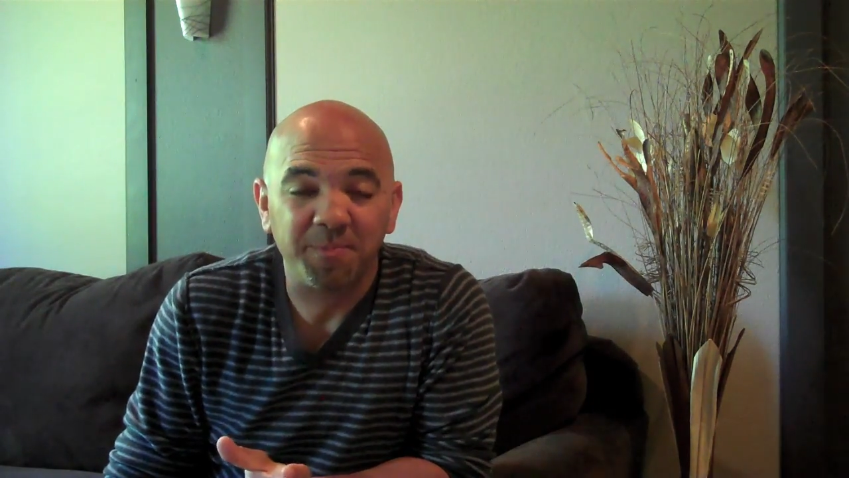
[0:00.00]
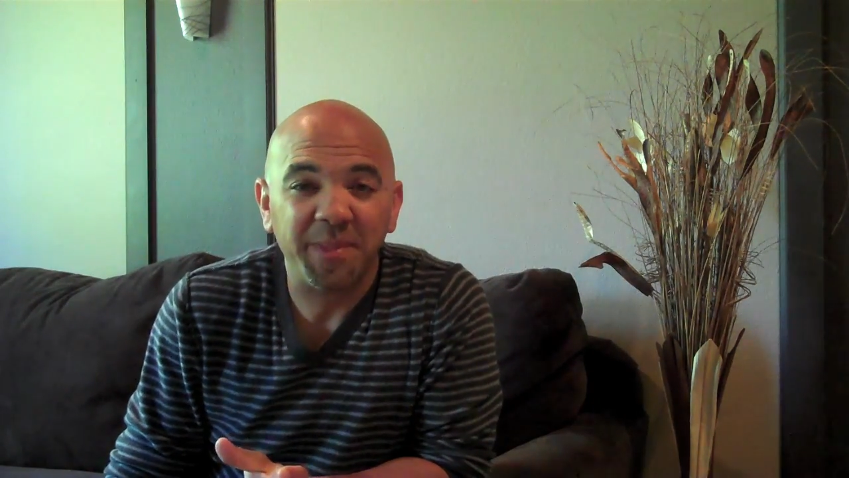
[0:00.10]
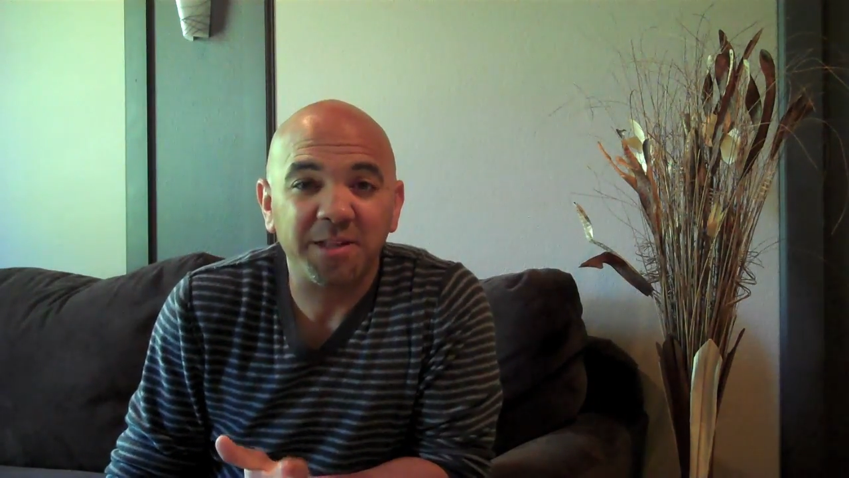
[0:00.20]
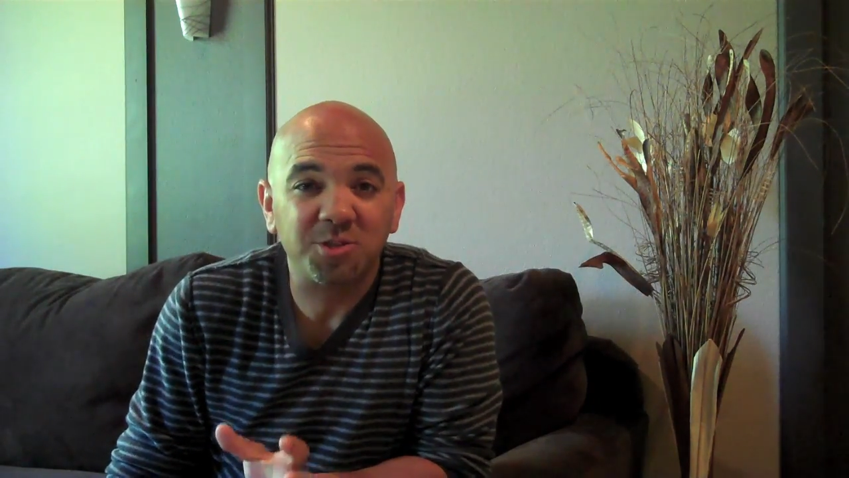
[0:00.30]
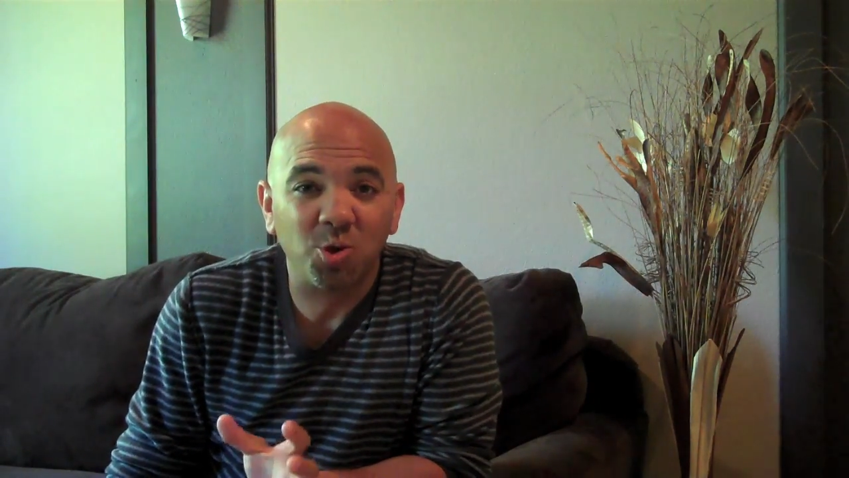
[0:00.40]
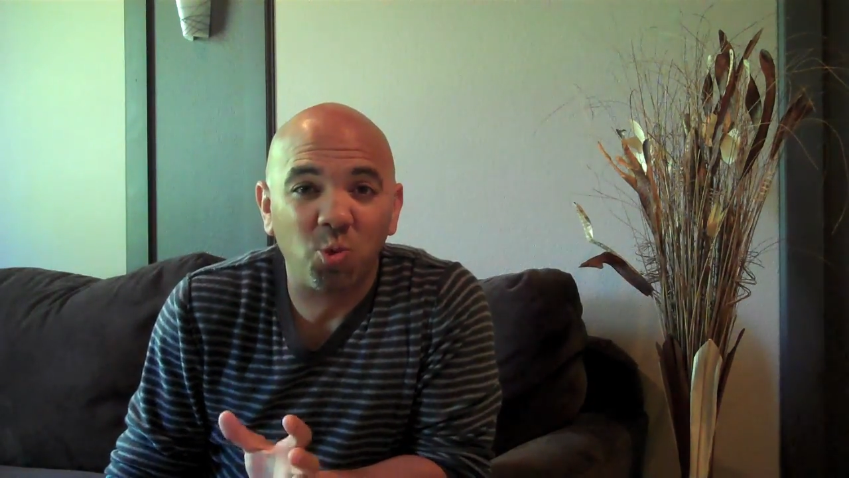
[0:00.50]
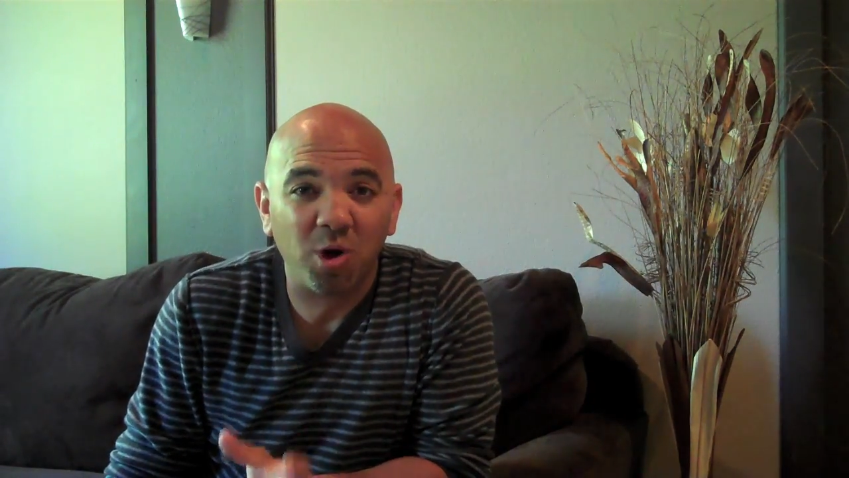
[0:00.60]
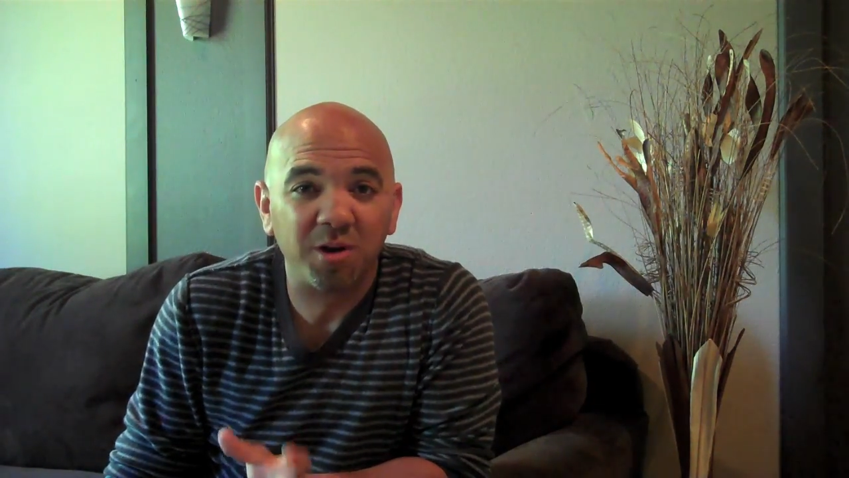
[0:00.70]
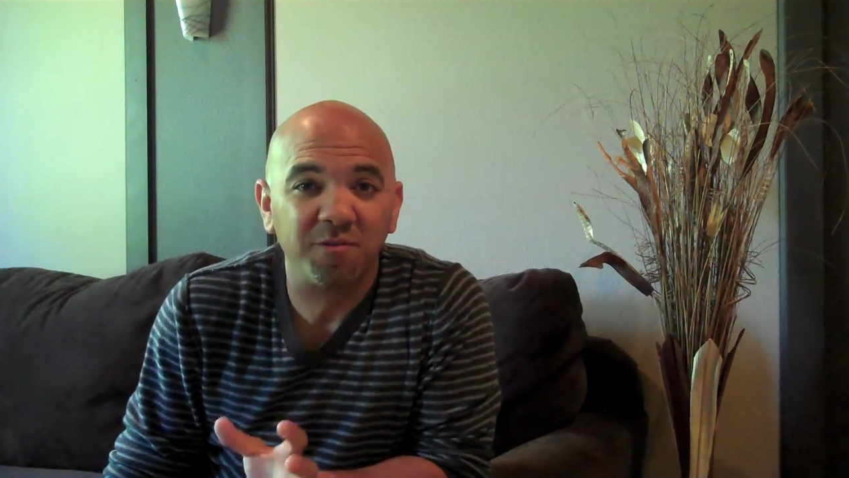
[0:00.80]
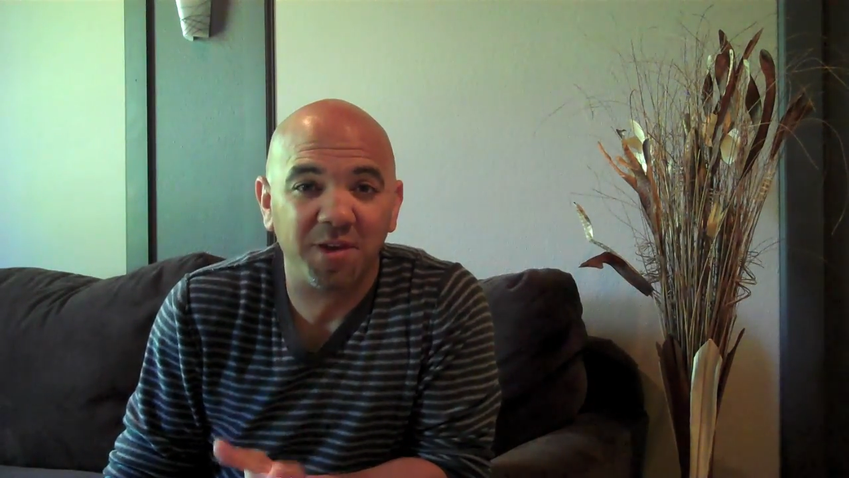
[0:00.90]
It's the
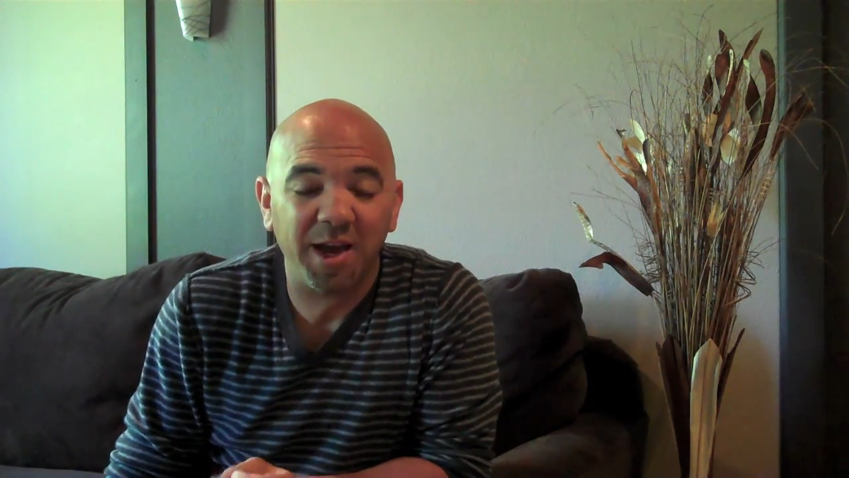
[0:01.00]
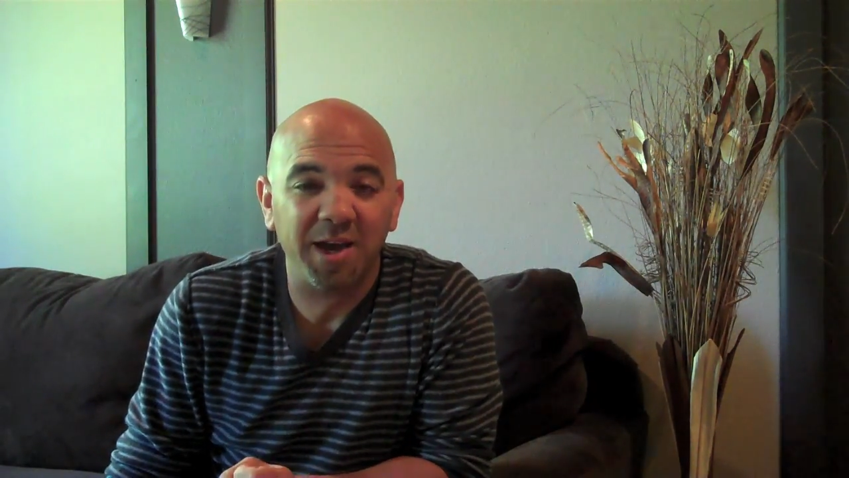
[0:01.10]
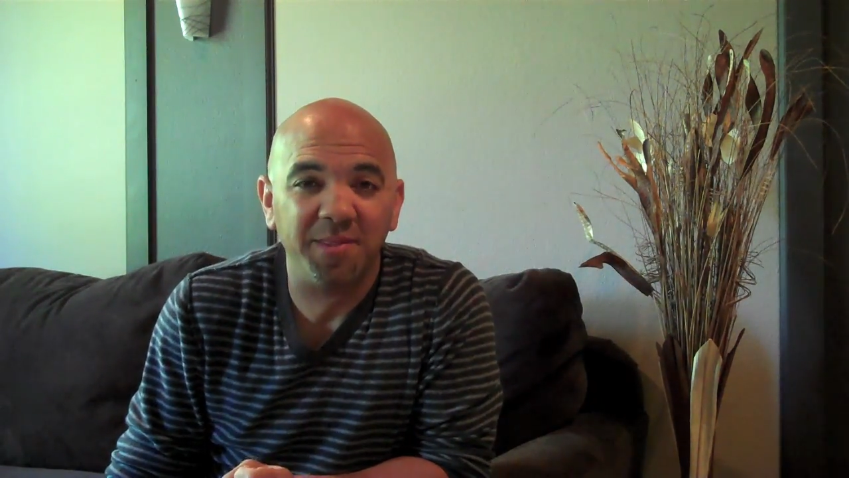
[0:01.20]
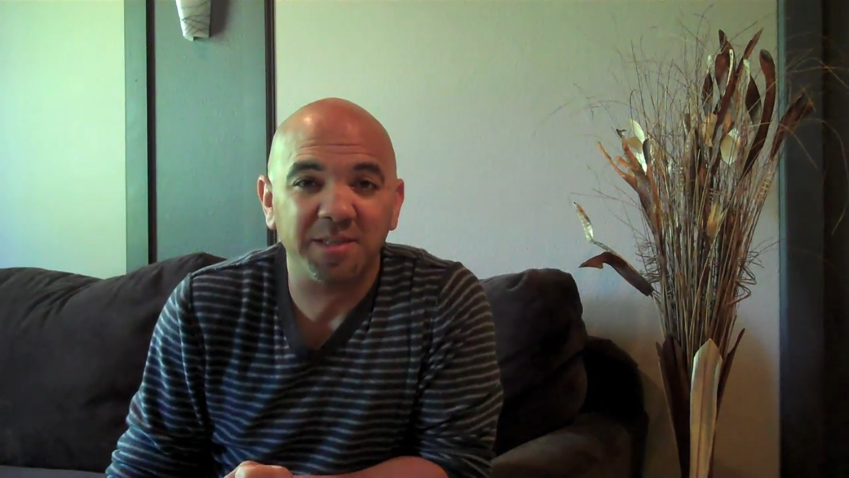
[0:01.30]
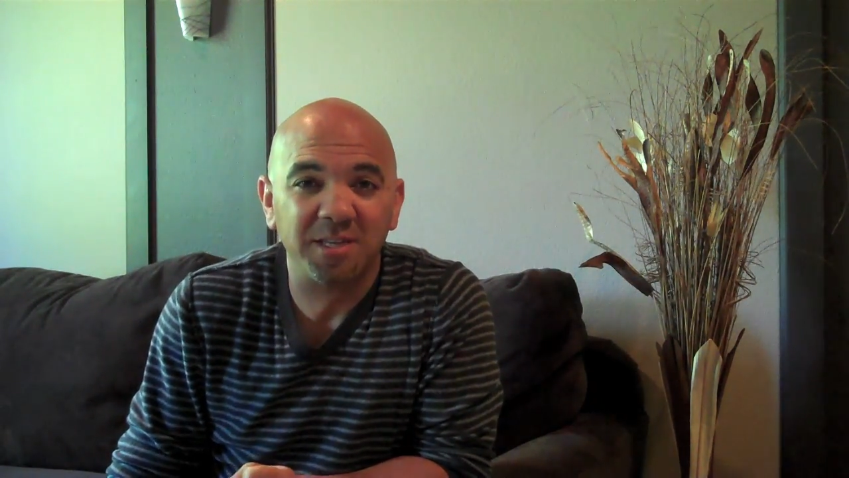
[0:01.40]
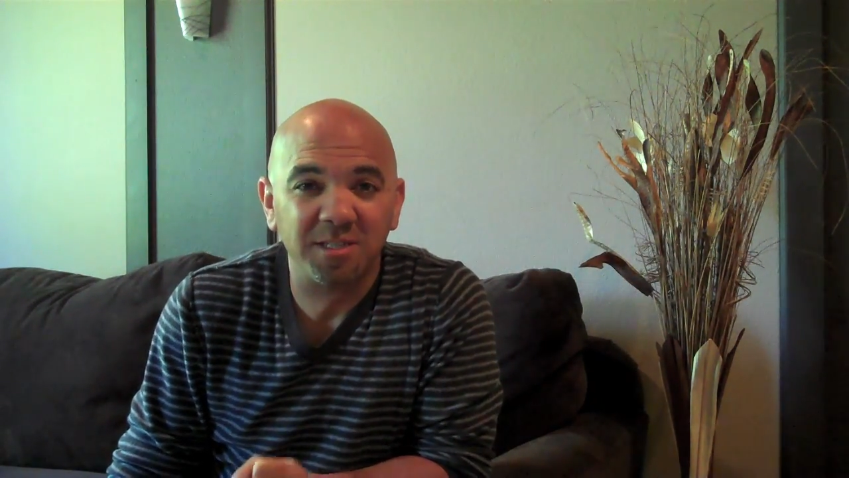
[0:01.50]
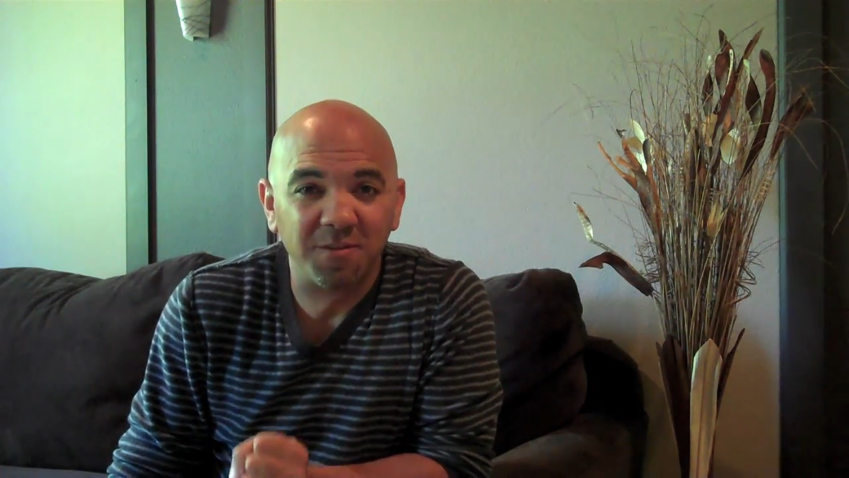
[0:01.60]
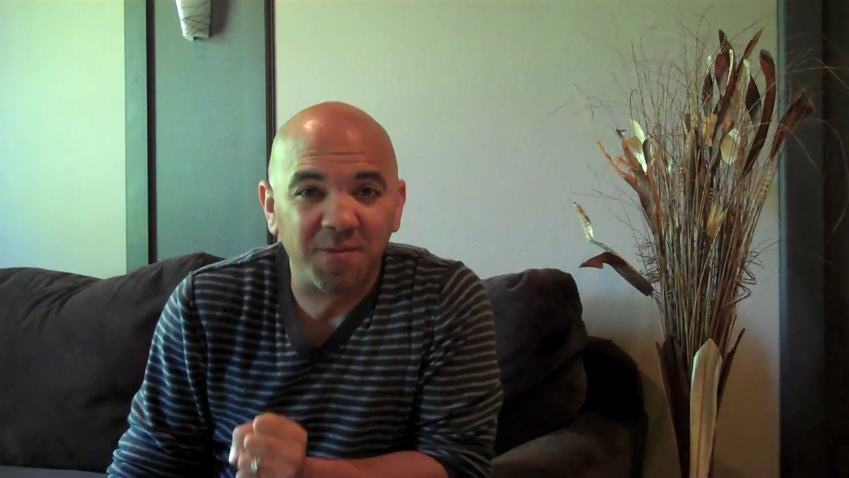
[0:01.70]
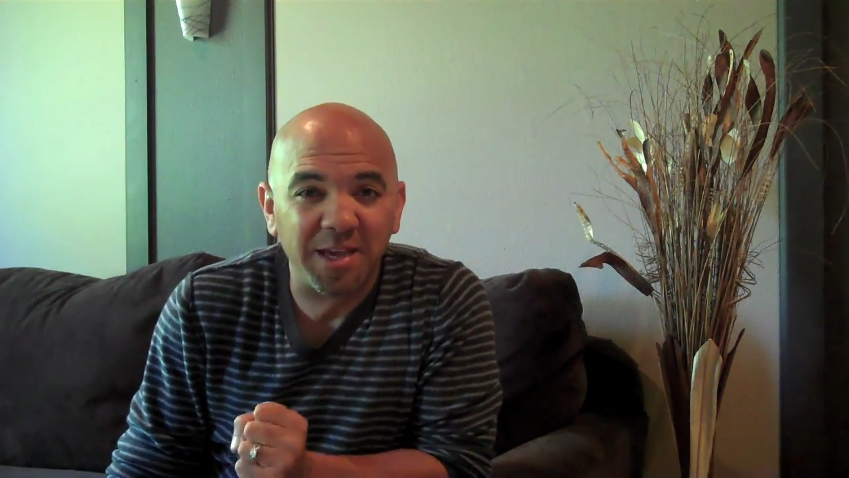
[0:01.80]
word of God that says if